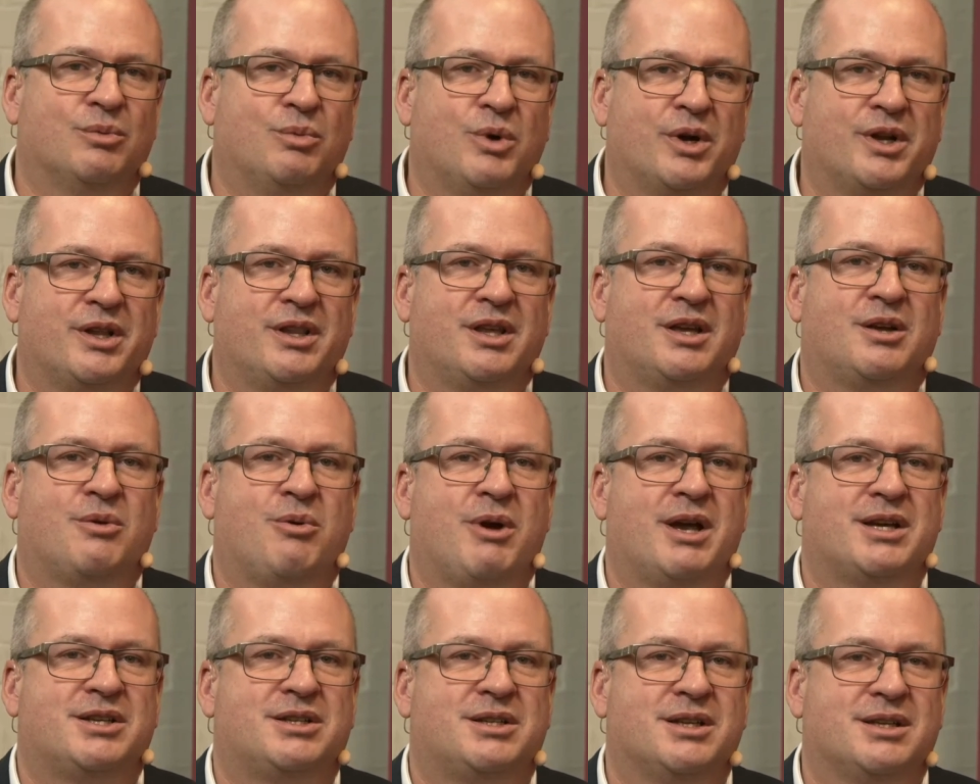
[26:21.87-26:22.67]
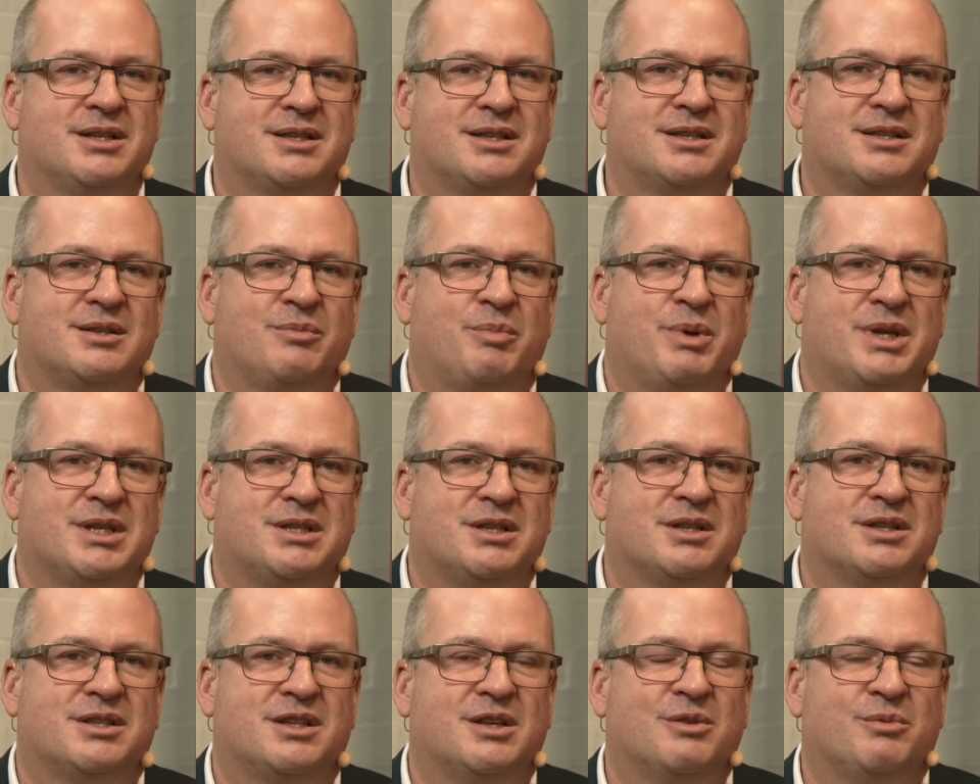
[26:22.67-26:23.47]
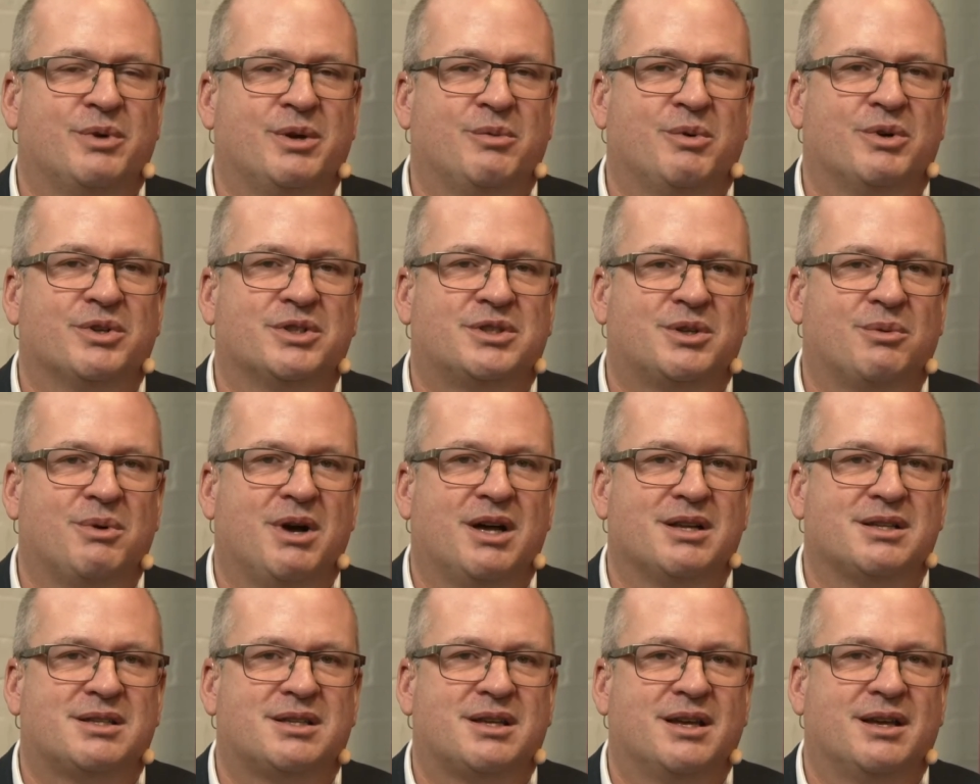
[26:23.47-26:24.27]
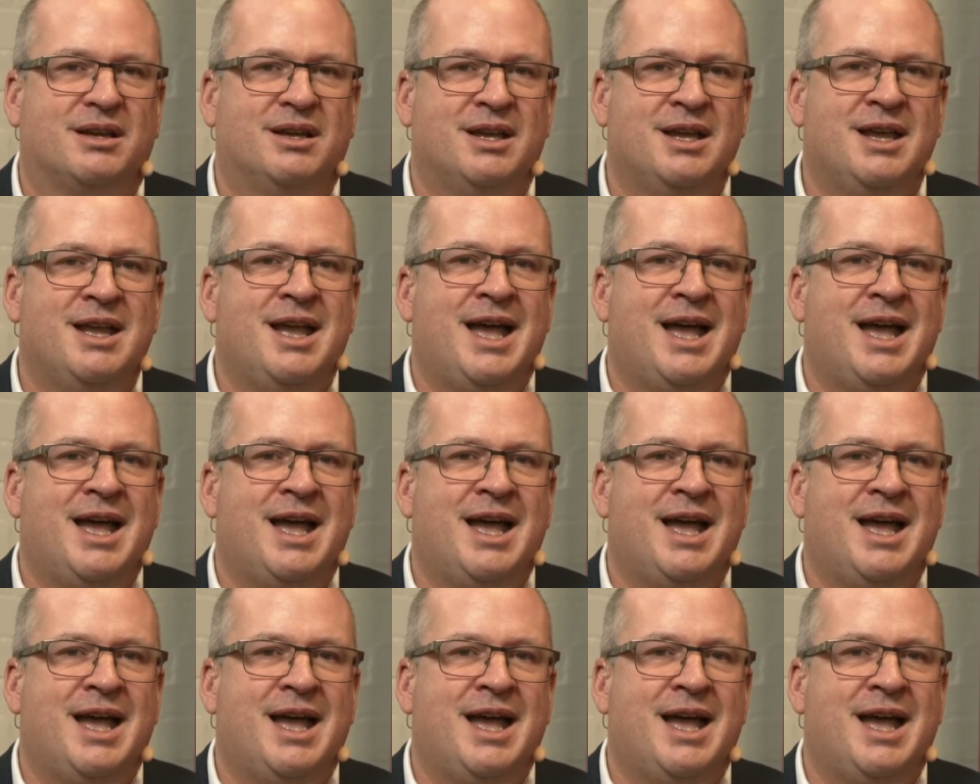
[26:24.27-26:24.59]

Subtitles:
What are the questions as a business that we want to answer?